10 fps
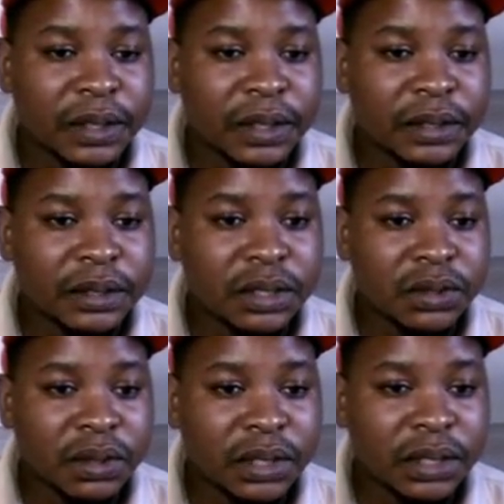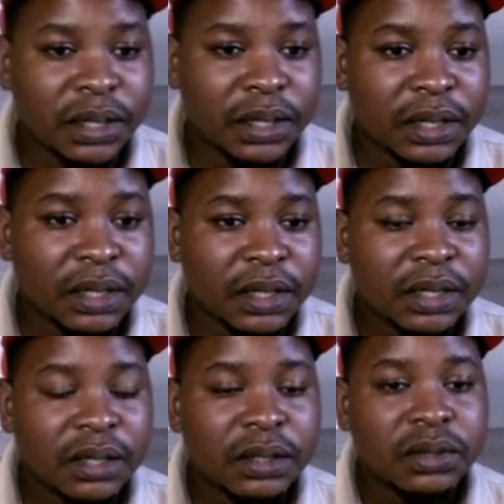DistroKit link
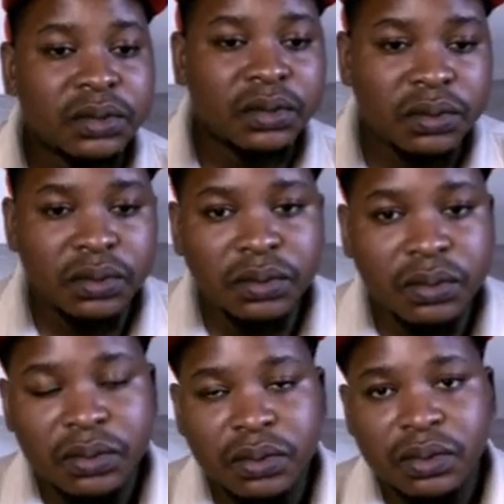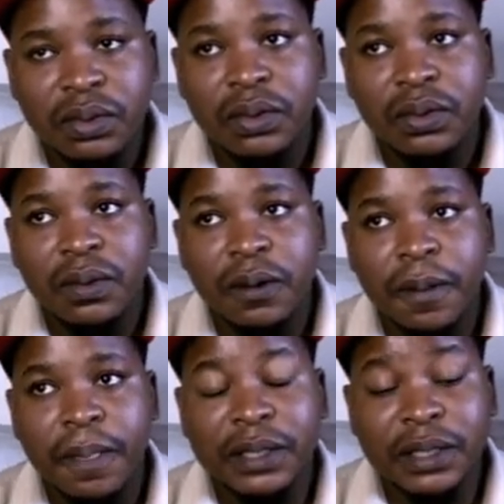to
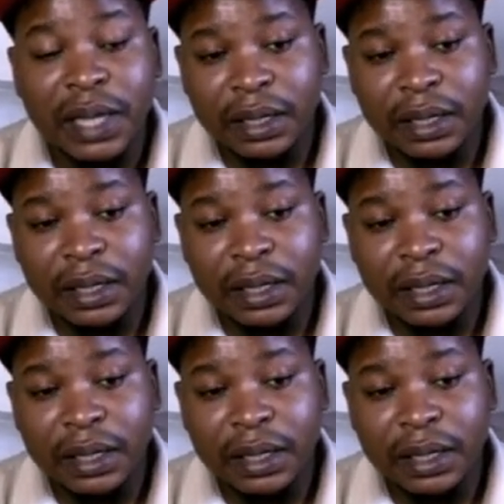sign